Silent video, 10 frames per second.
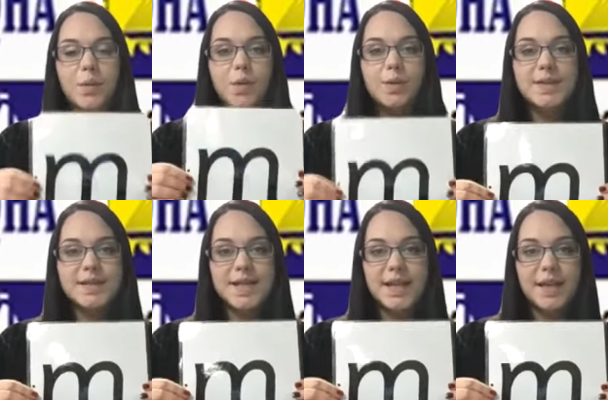we would
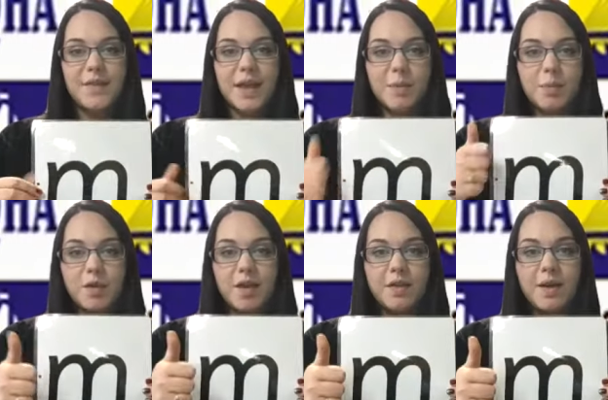see if they could
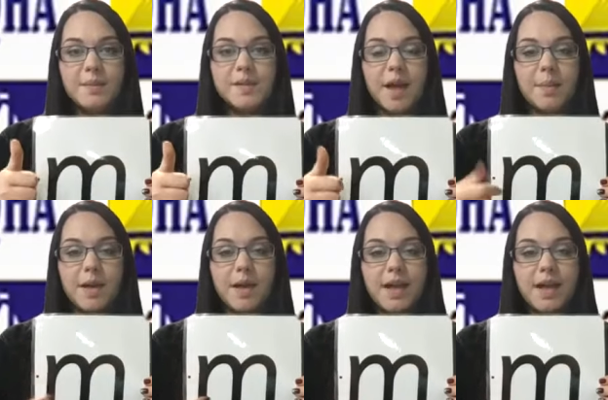put their thumbs up